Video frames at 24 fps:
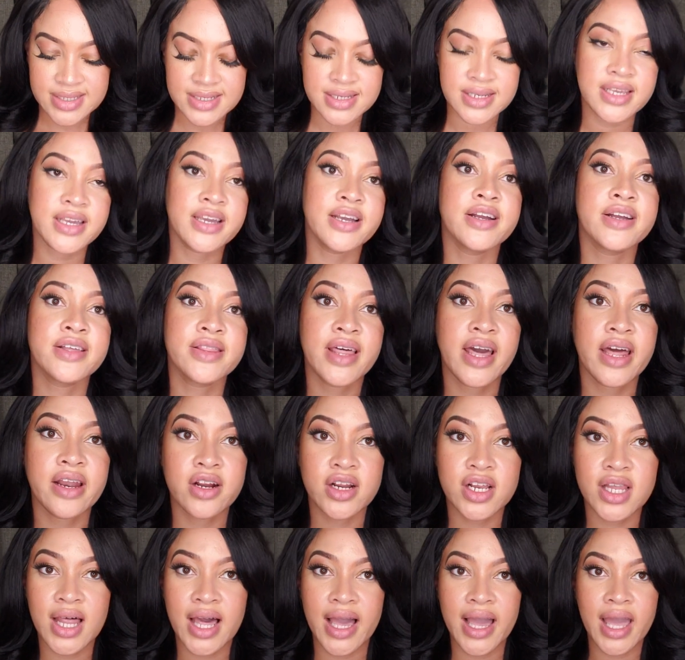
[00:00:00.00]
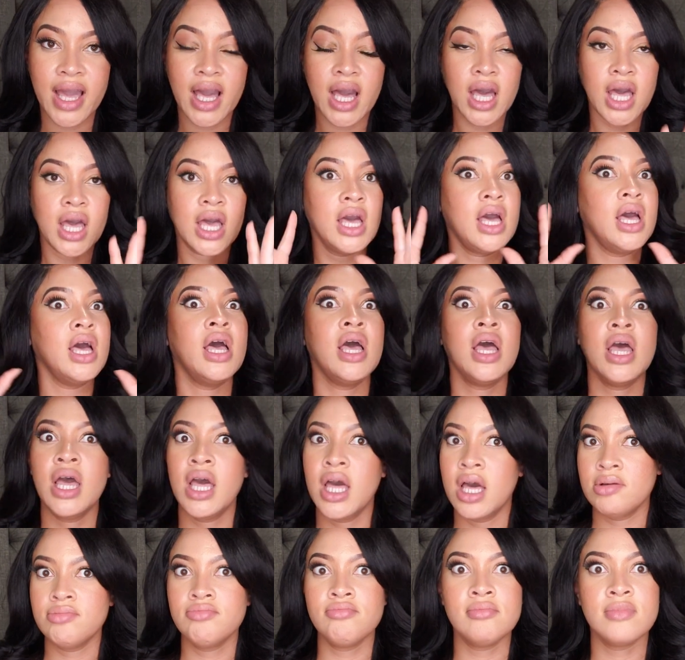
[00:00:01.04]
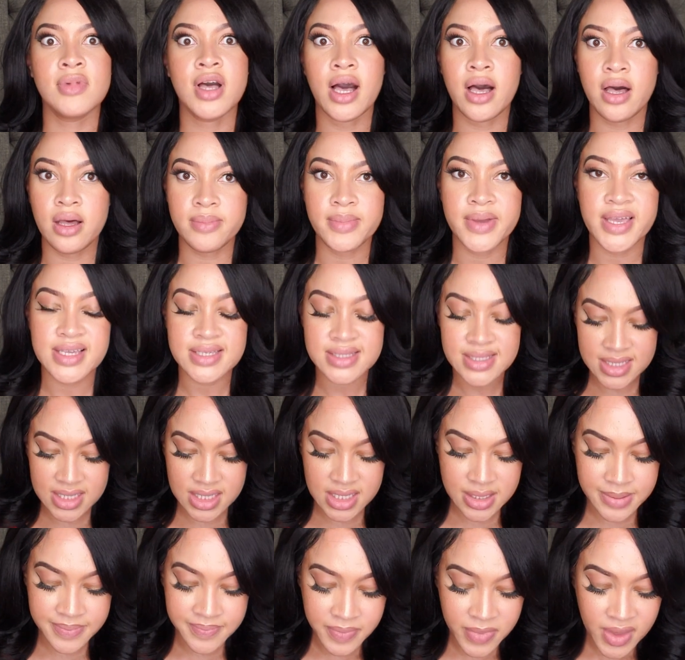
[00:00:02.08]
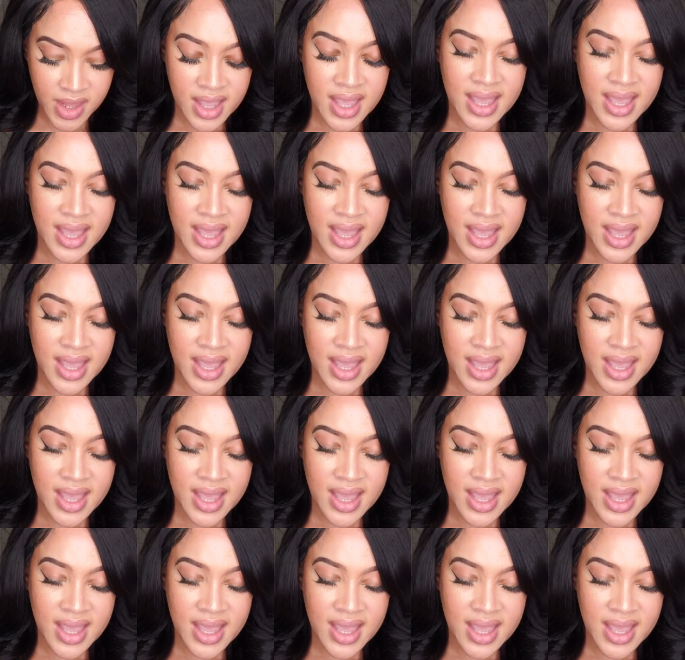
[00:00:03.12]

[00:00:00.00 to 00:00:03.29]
in here that are like amazing.